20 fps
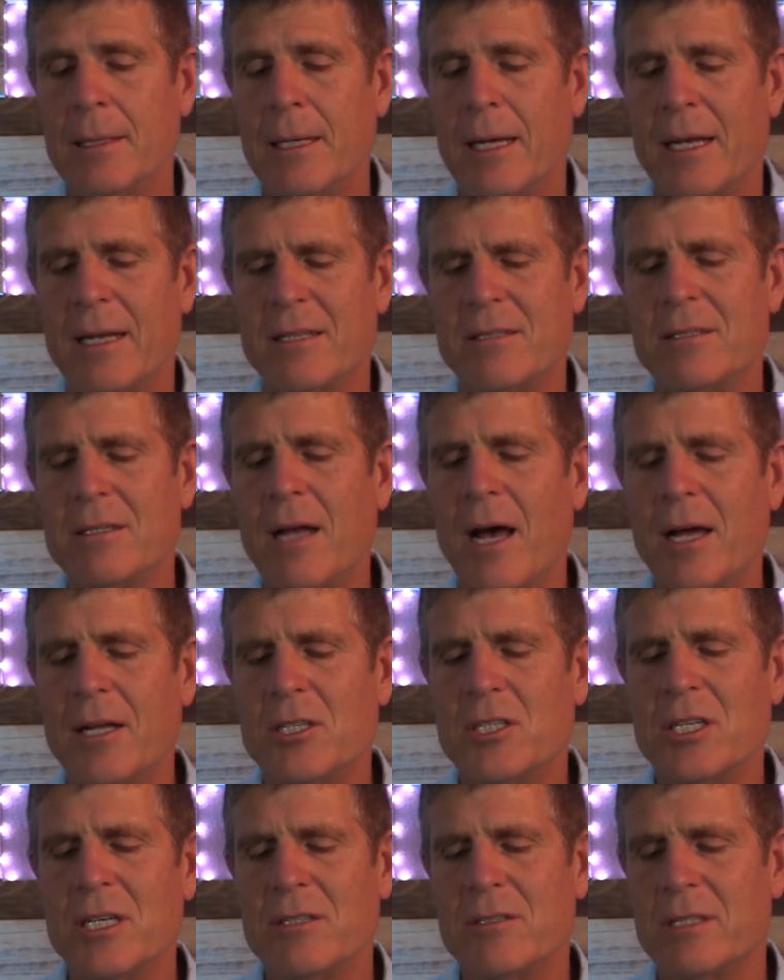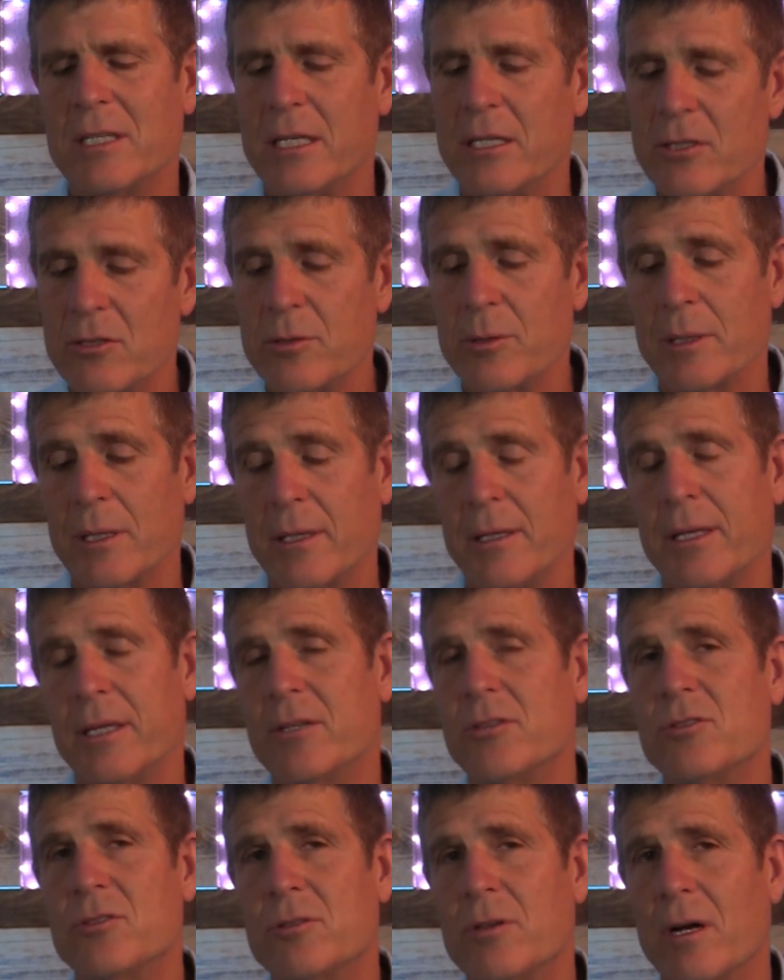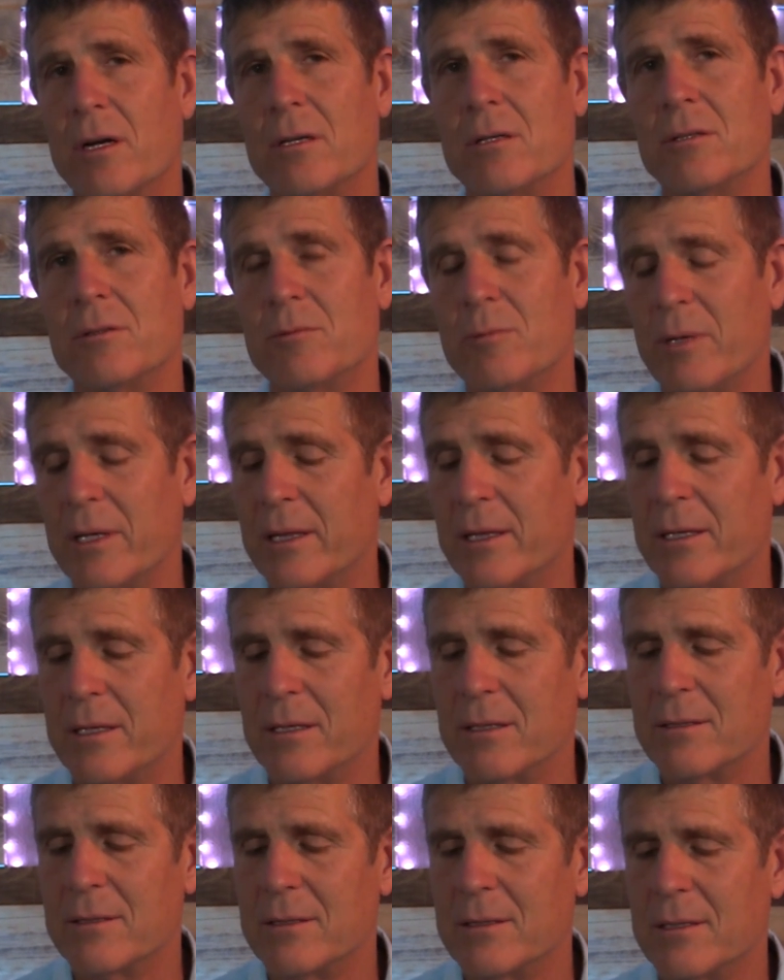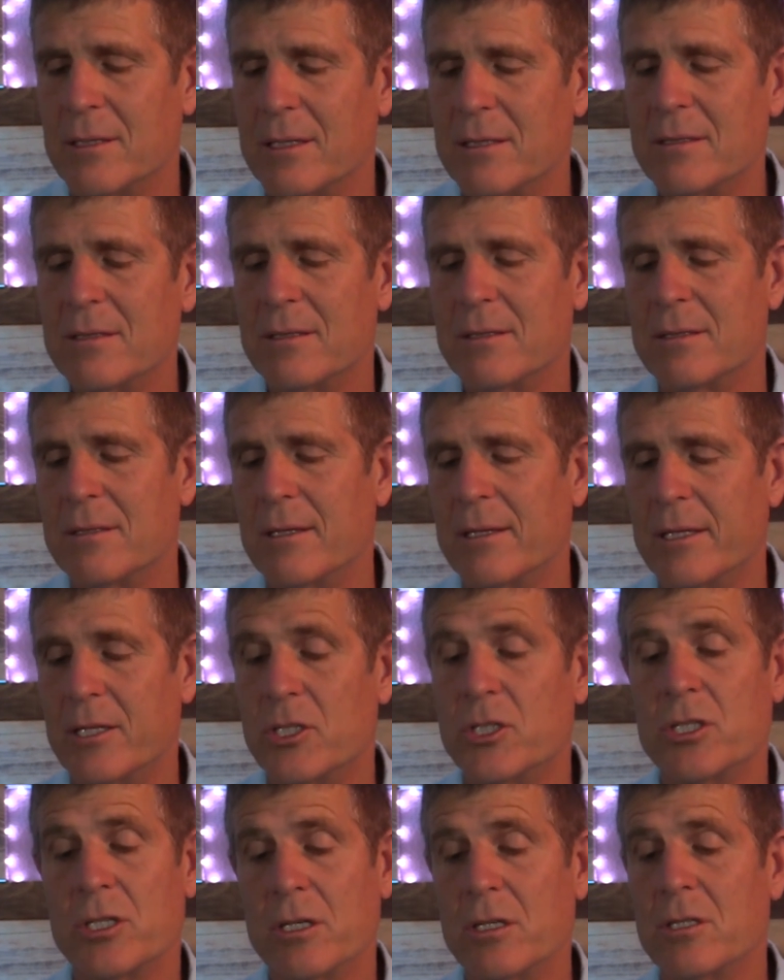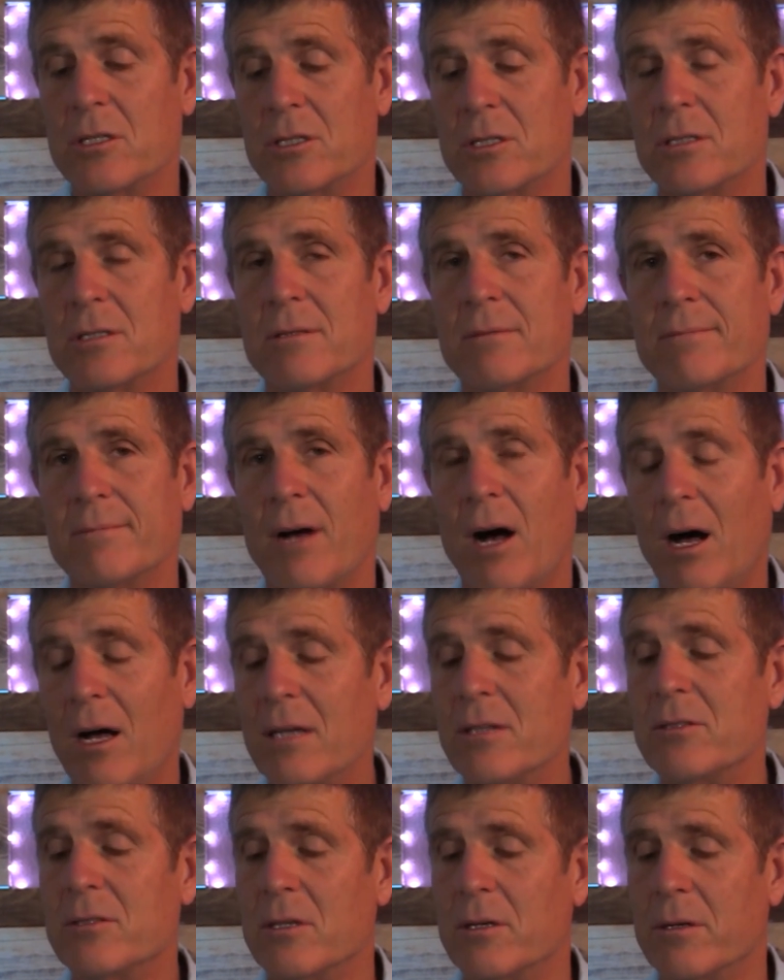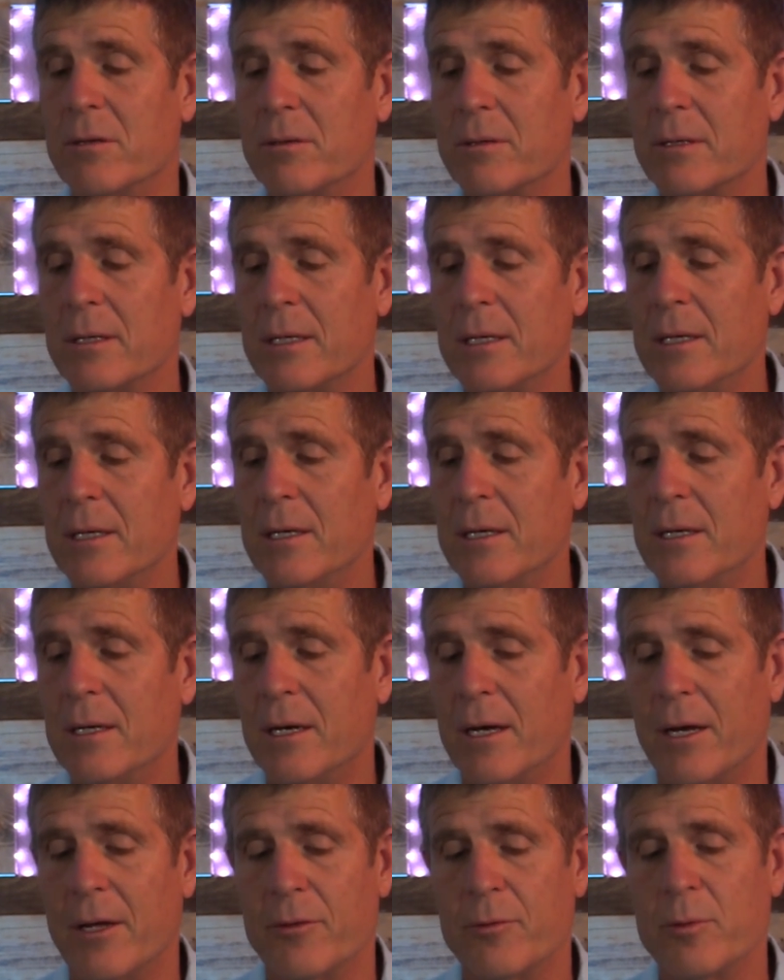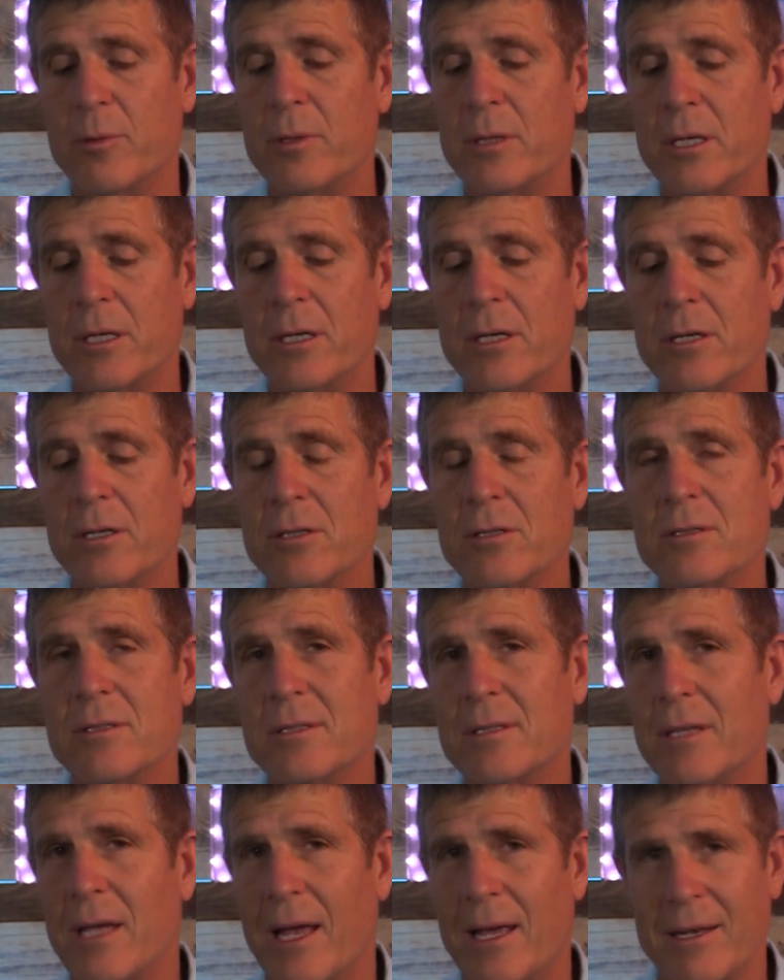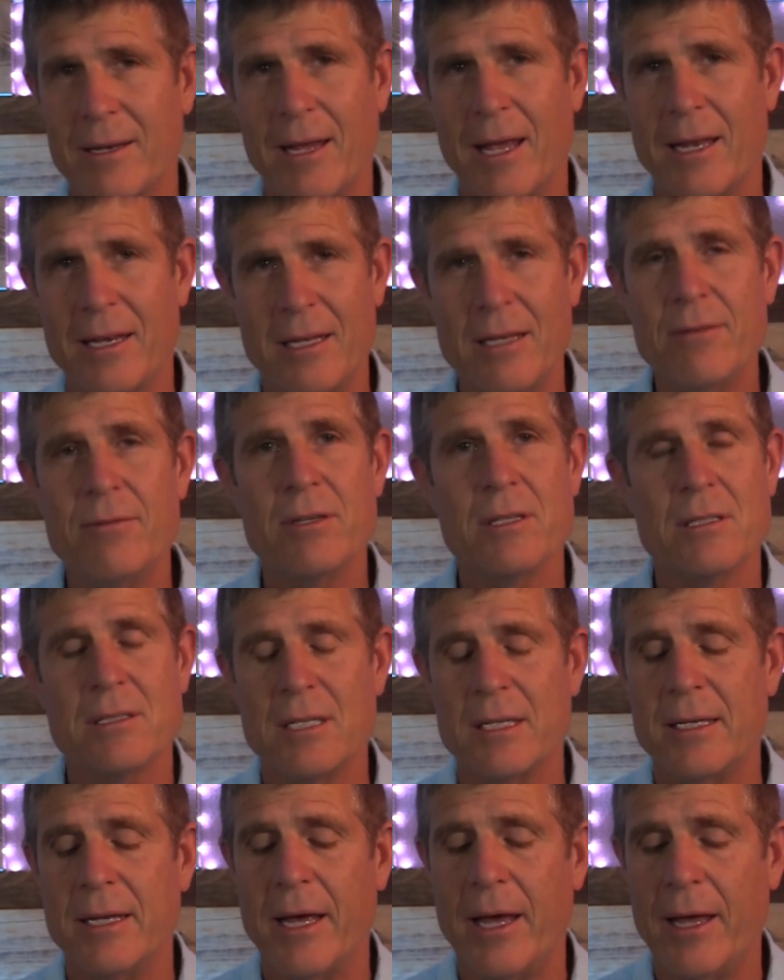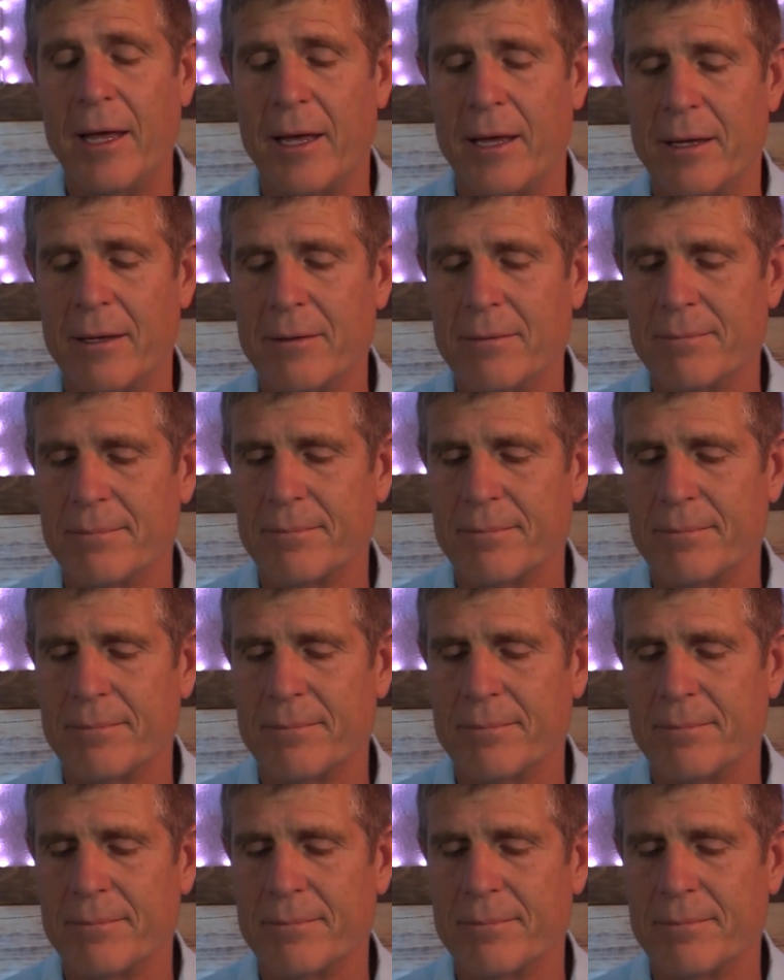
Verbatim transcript: And it's not just Israel that struggled with this, it's the church also uh, through the years and, and even today.